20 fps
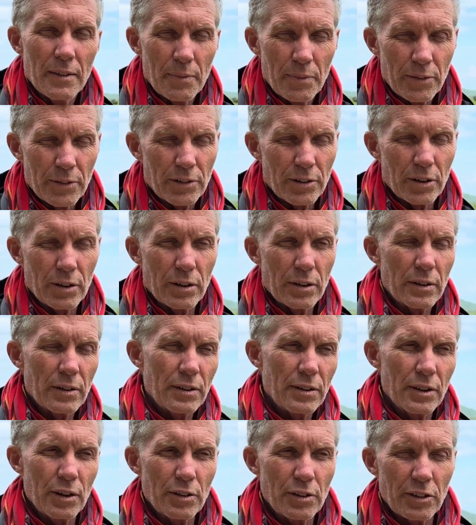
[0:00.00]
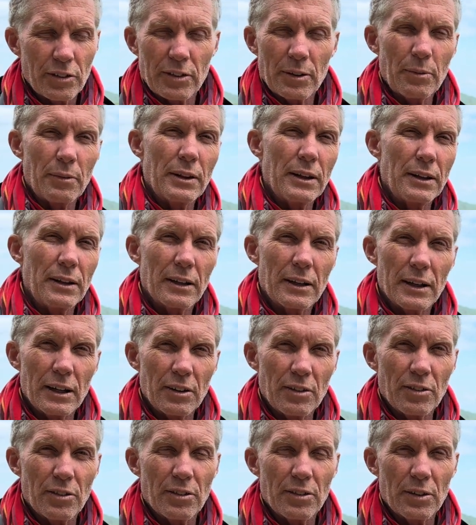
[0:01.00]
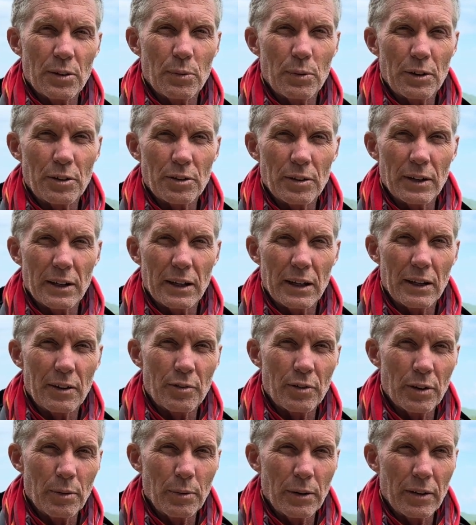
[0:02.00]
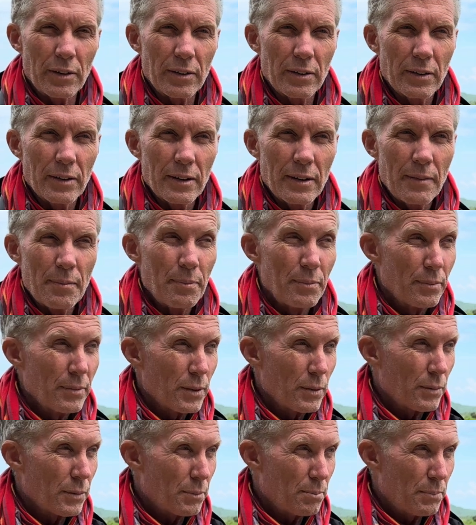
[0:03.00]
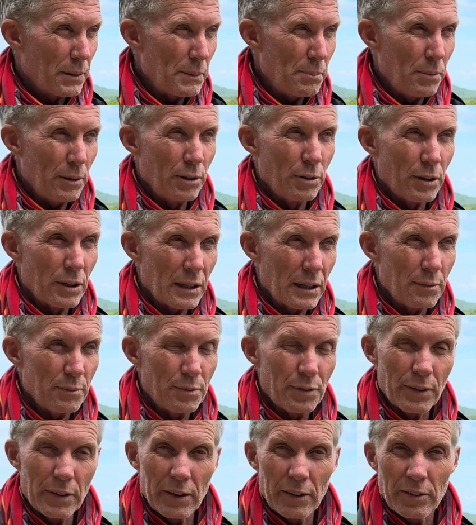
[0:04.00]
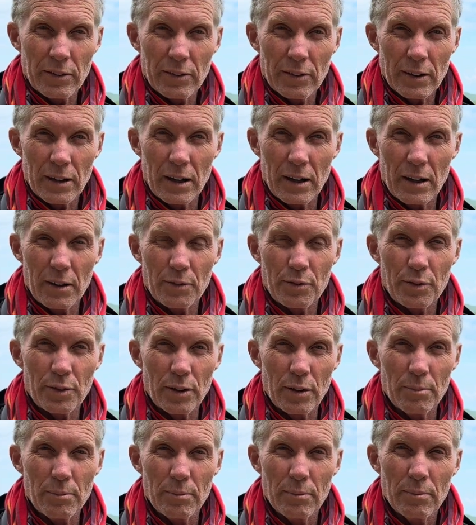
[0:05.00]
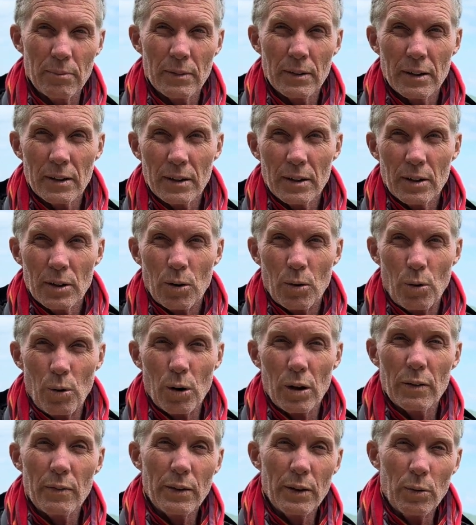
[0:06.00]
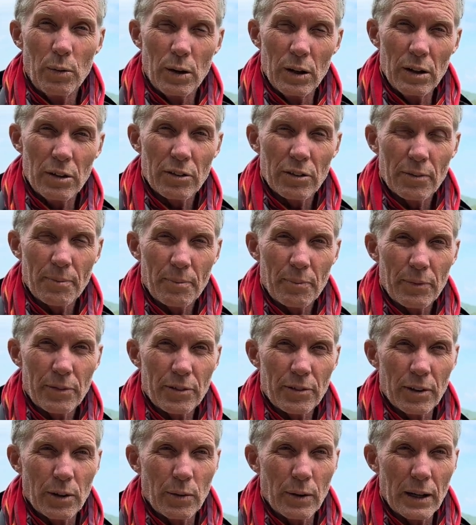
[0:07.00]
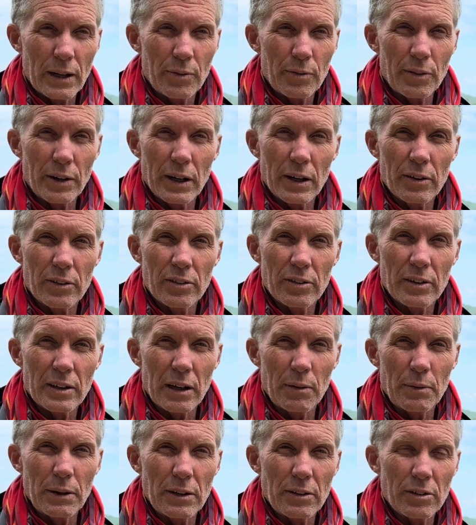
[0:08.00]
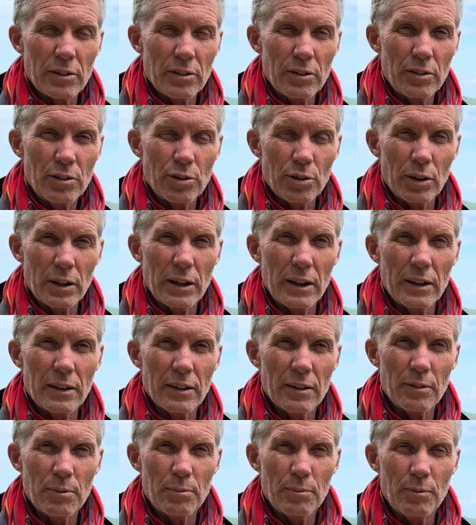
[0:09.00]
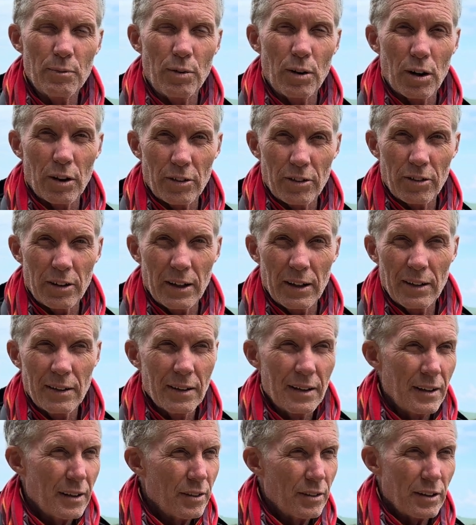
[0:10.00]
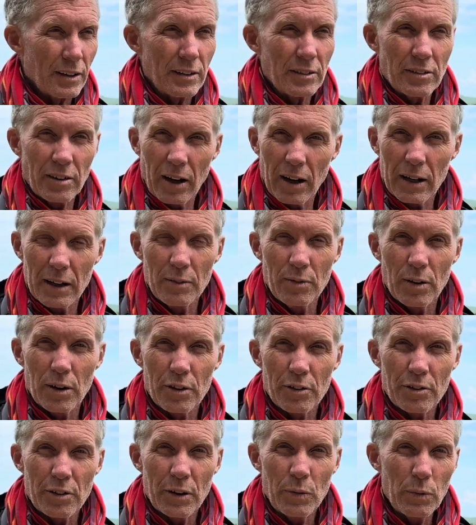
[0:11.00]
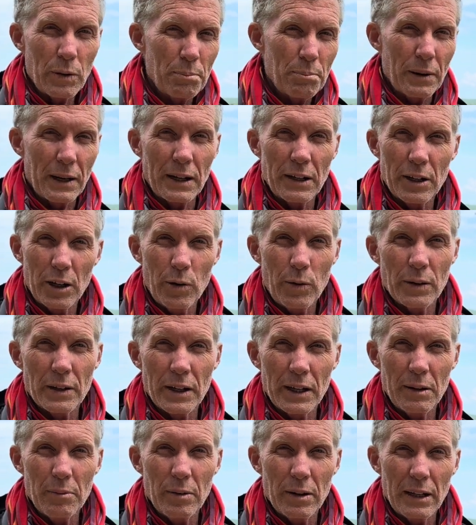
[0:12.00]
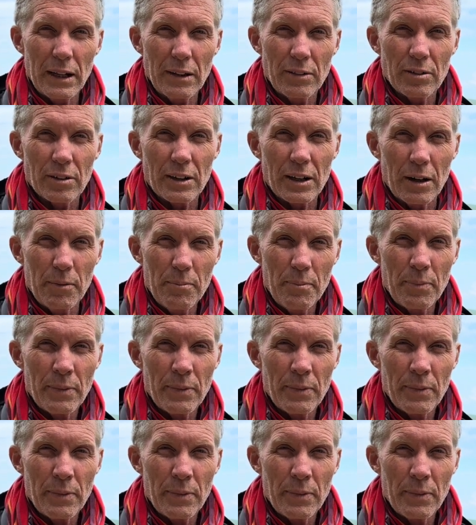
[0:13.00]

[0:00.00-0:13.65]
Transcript: So those are some of the indications that we're trying to get from it. People who come for this are from all over the world, so we have ringers coming to join in and volunteer. It's entirely voluntary. We pay no one any money to come.